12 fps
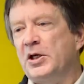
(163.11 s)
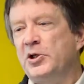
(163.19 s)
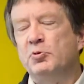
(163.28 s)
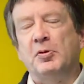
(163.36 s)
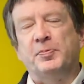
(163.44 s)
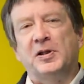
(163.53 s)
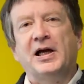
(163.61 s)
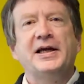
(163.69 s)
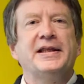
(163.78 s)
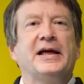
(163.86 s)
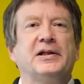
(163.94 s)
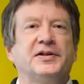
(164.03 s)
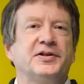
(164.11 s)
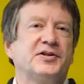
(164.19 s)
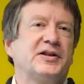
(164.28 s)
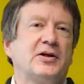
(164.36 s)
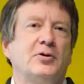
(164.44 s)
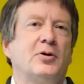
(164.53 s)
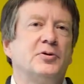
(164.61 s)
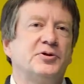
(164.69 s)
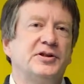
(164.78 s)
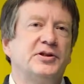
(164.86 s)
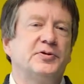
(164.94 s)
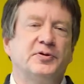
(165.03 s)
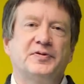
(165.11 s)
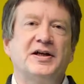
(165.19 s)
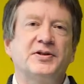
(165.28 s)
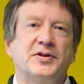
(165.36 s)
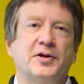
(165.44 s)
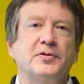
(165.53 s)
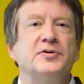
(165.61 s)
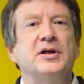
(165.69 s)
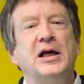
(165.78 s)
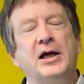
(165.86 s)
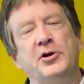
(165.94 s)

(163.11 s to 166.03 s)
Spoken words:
You apply the analytics technology to address those.